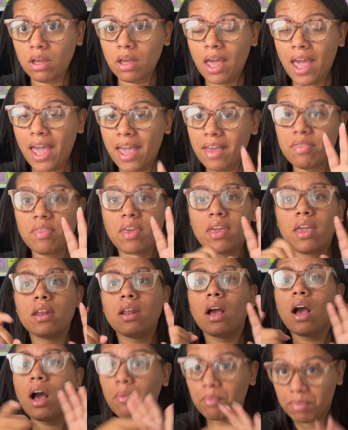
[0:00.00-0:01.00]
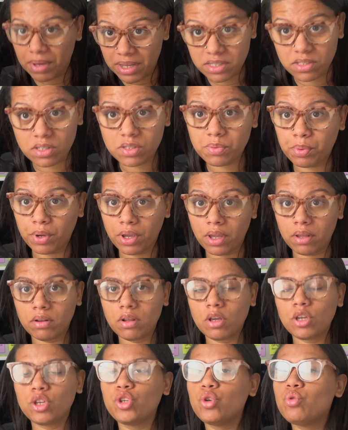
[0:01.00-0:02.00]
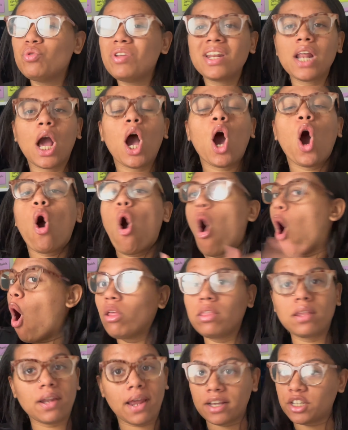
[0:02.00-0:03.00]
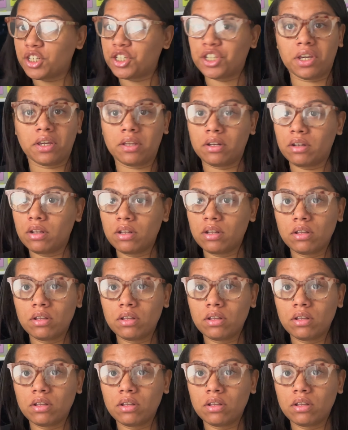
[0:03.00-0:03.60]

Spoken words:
And then a business plan. You need all of that shit.